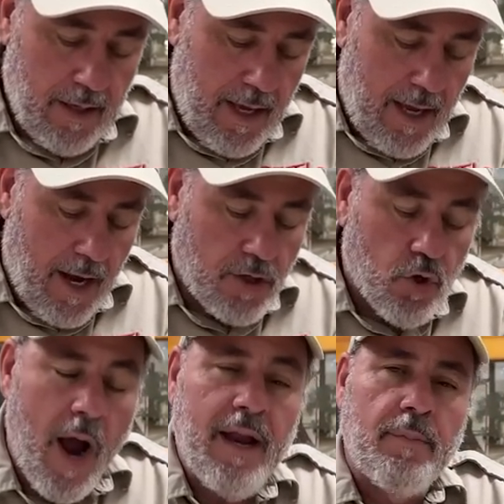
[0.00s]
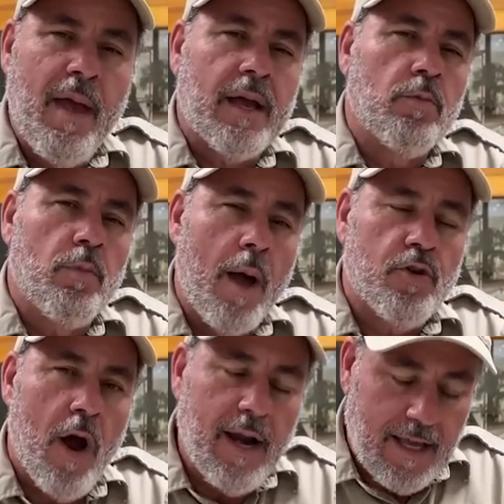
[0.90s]
And I try to make them, I
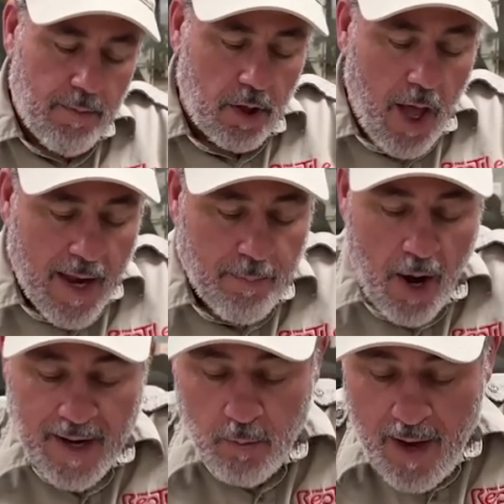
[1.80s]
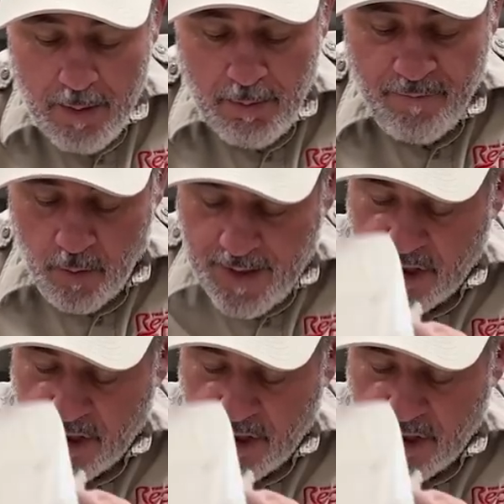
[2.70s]
try to give them a lot of body weight before they